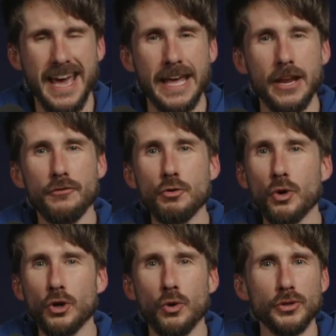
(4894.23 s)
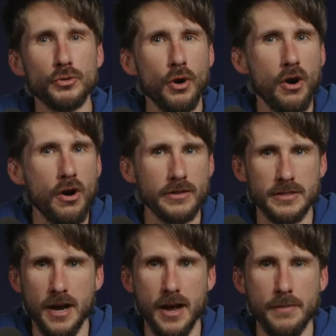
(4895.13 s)
And if you are going through a hard
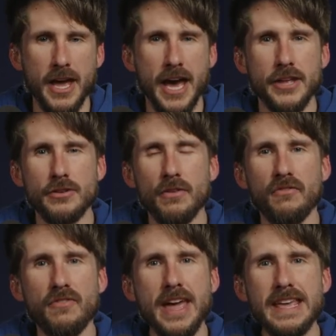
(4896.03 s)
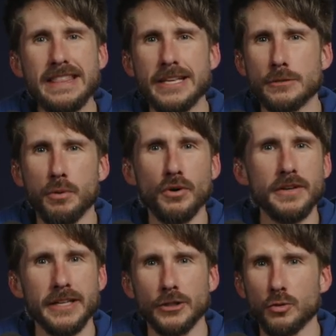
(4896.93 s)
time and your faith is
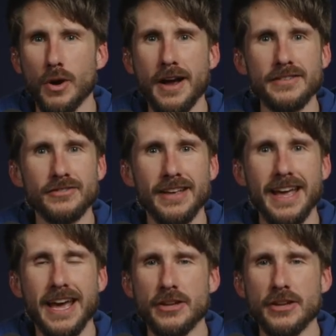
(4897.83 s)
put in Christ